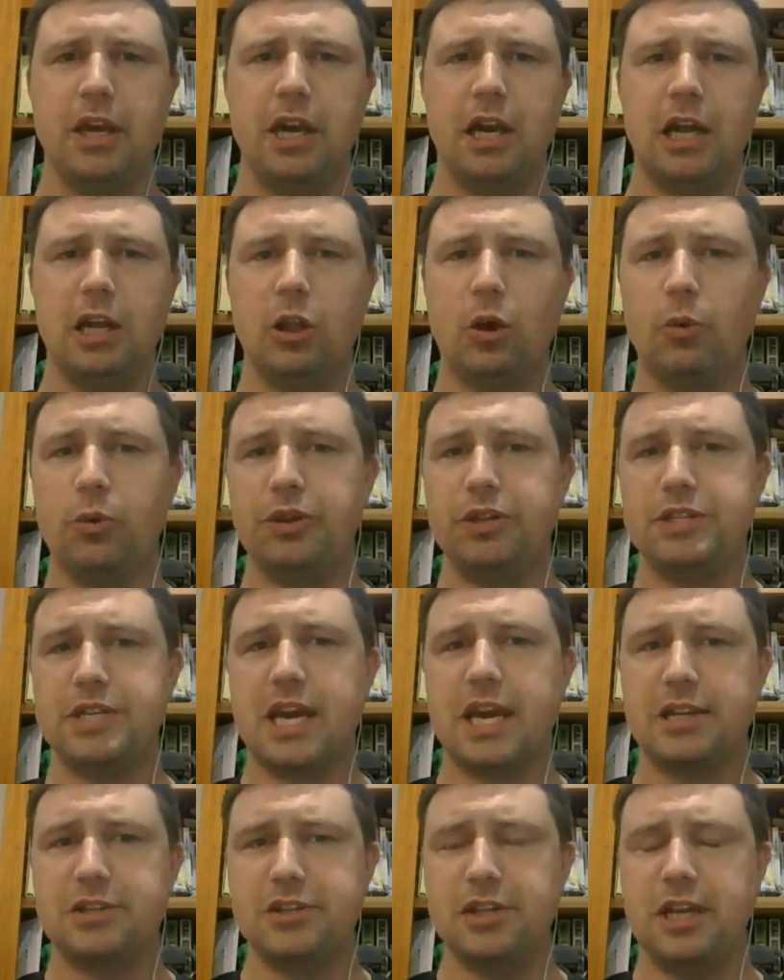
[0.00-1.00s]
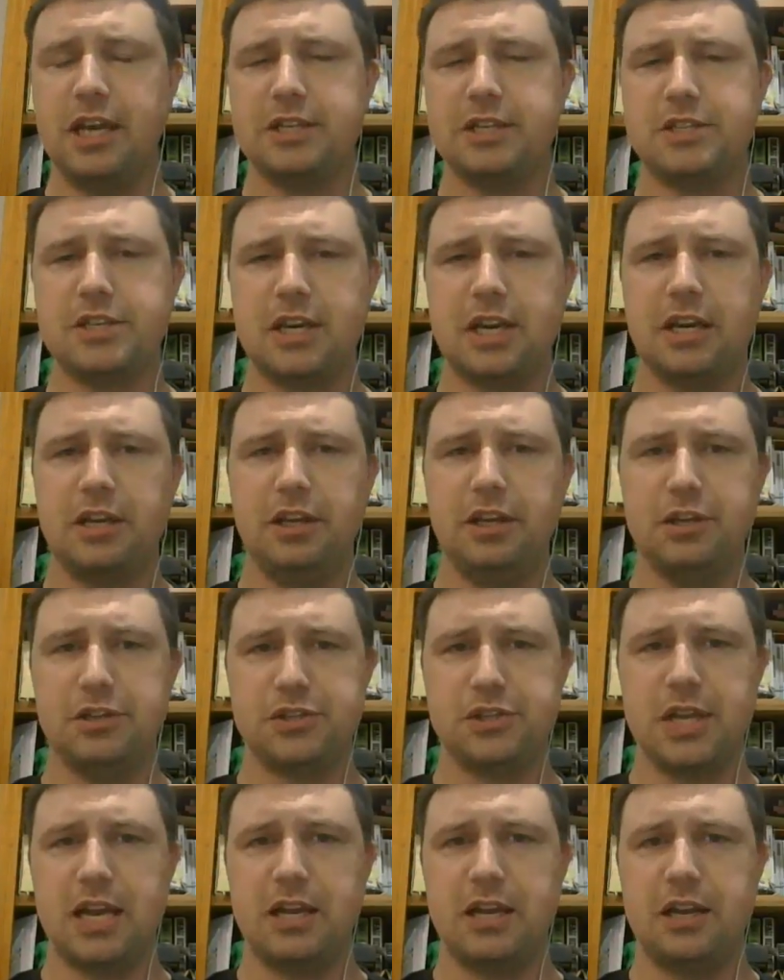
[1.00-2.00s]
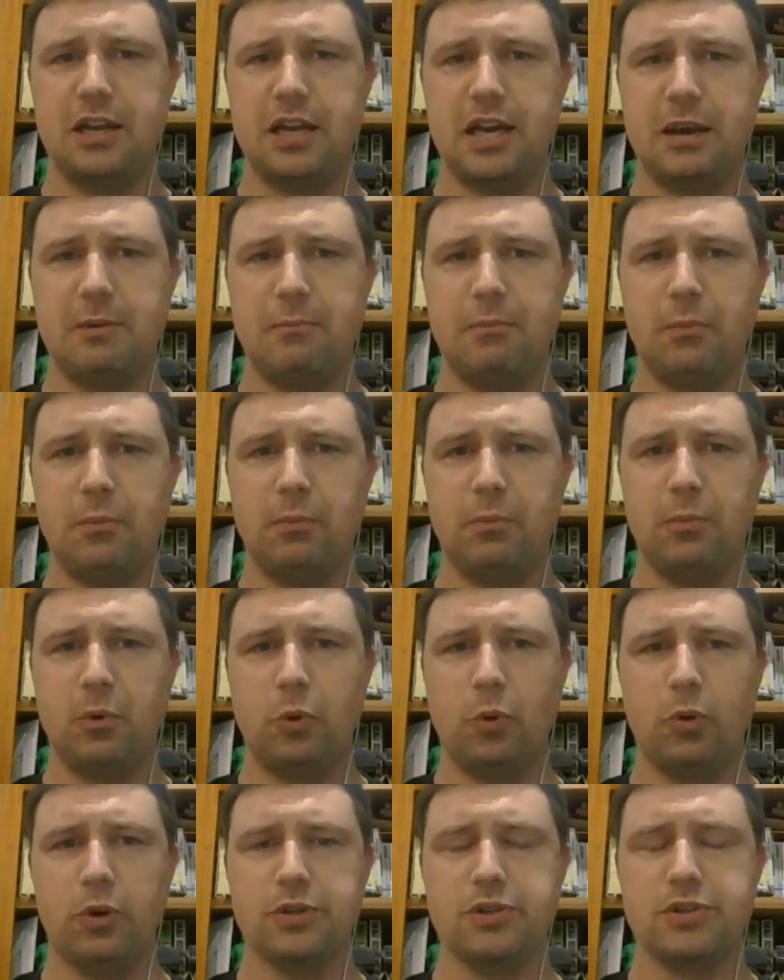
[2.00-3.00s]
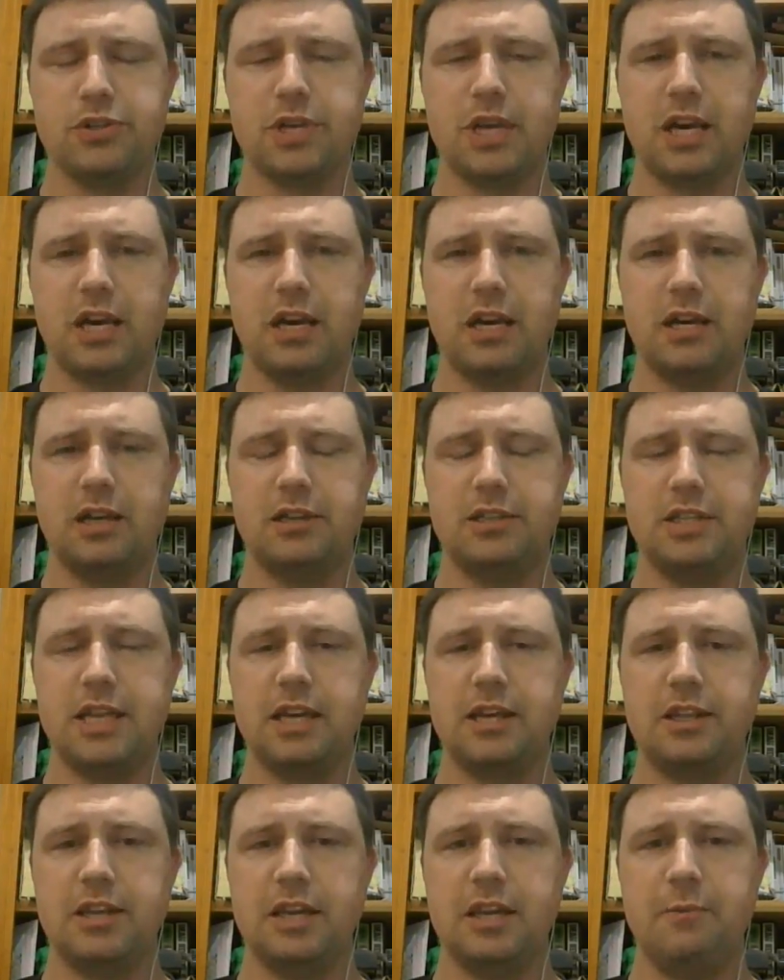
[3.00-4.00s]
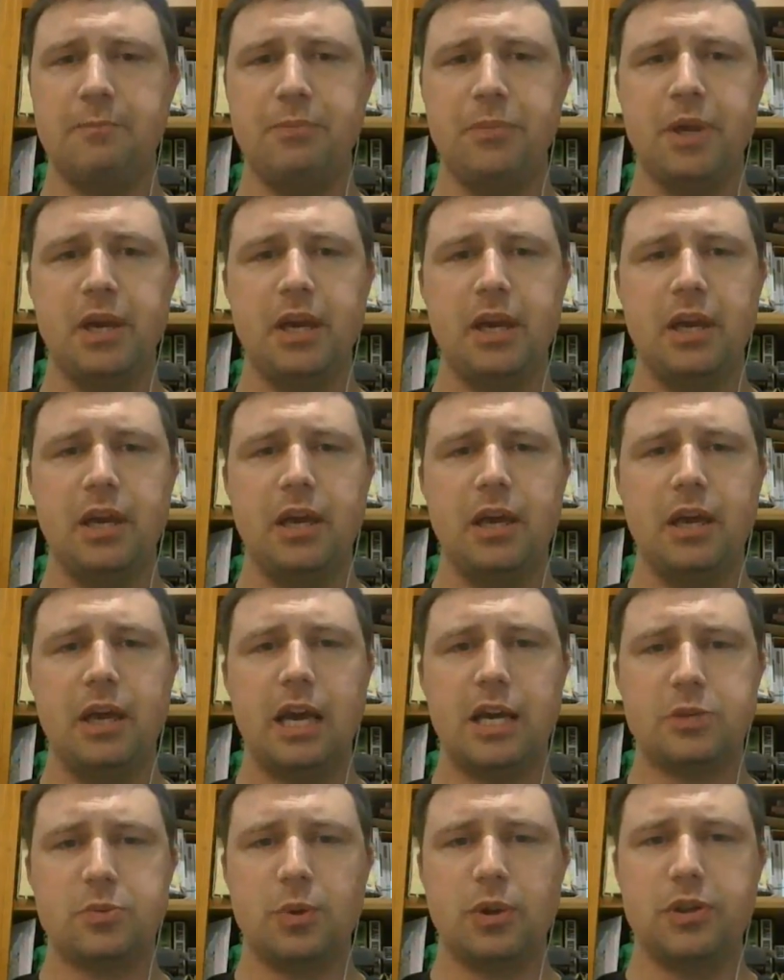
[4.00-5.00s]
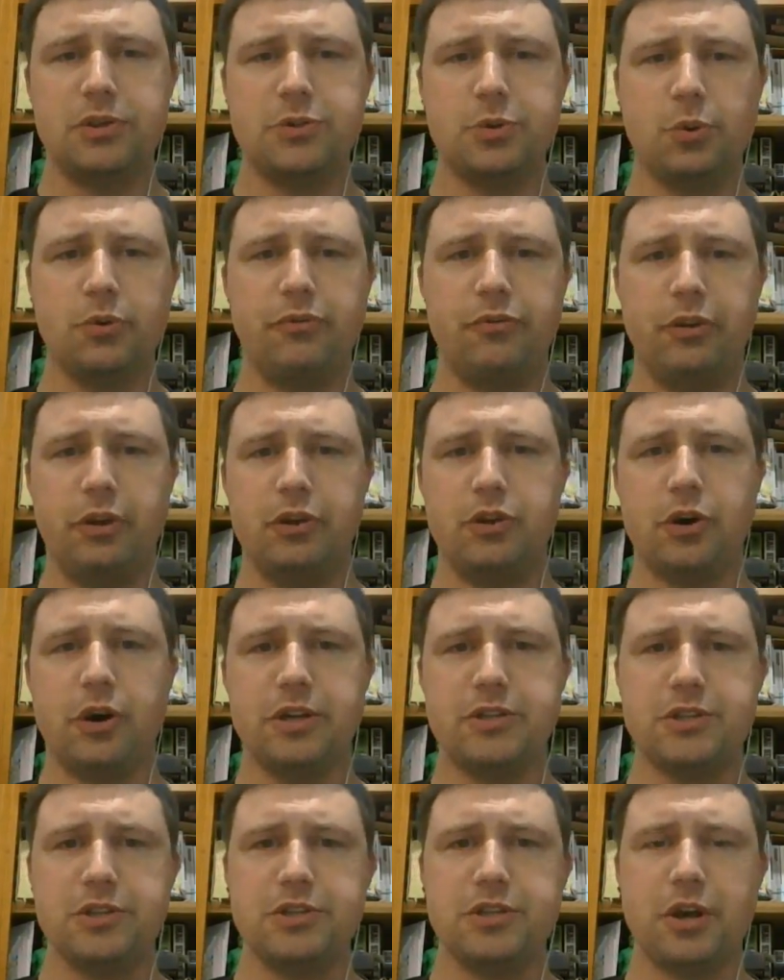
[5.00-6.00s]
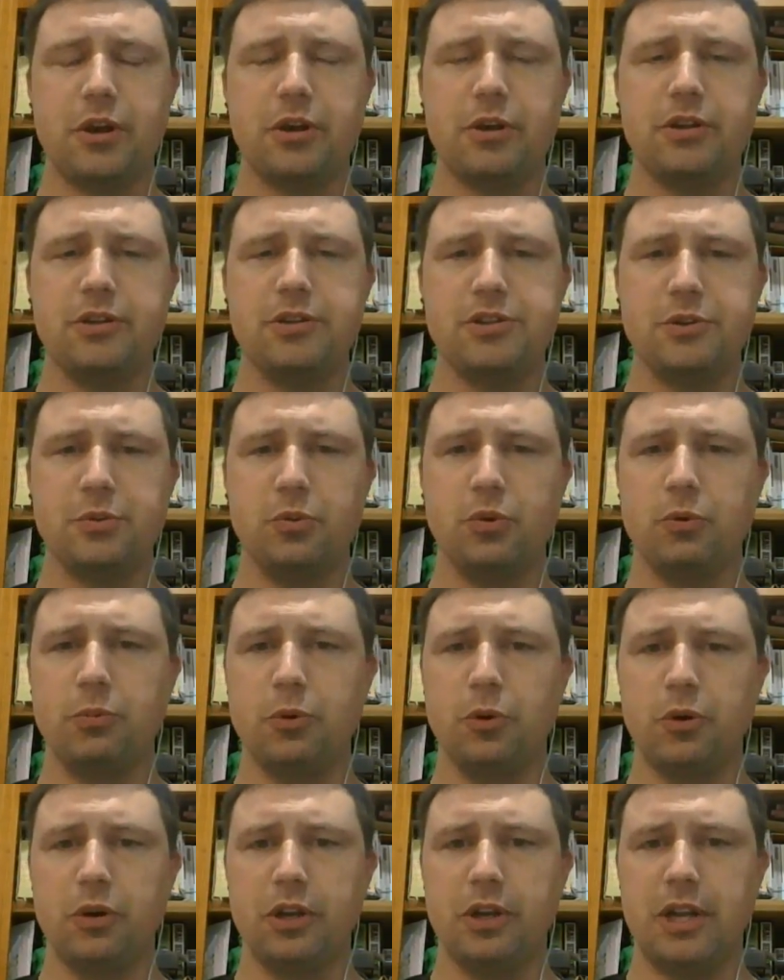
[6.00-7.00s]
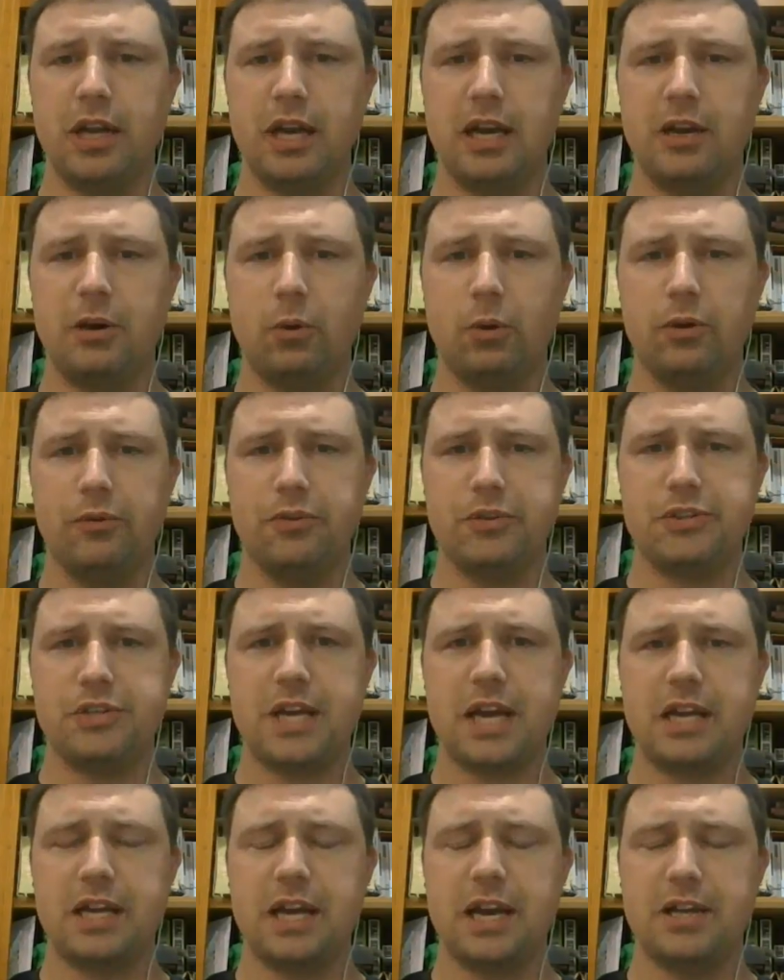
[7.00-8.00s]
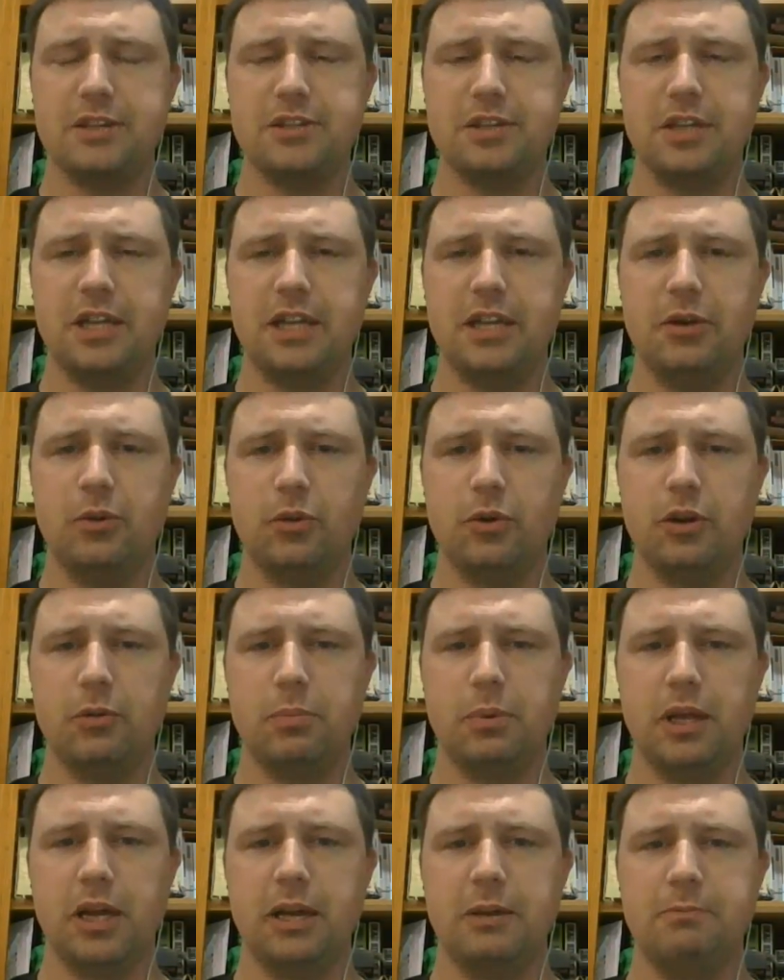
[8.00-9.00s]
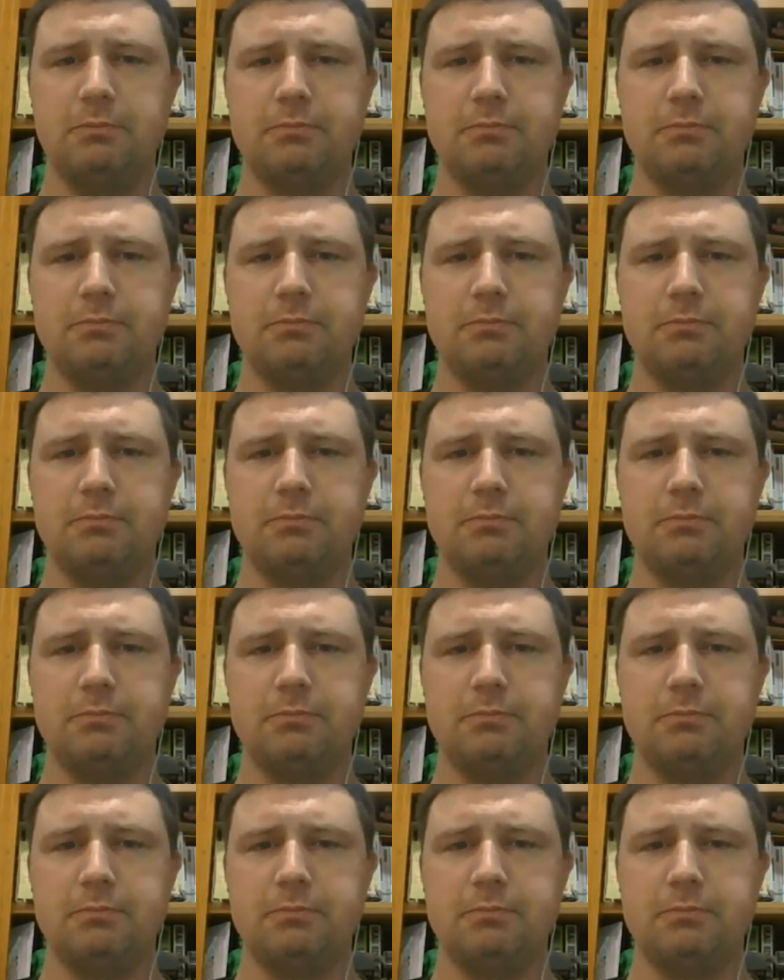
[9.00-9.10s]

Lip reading: Along with the tanks, you get your standard orders deck there, as well as all of your dice and tokens, your rulebook, and all of the stat cards you need in order to play.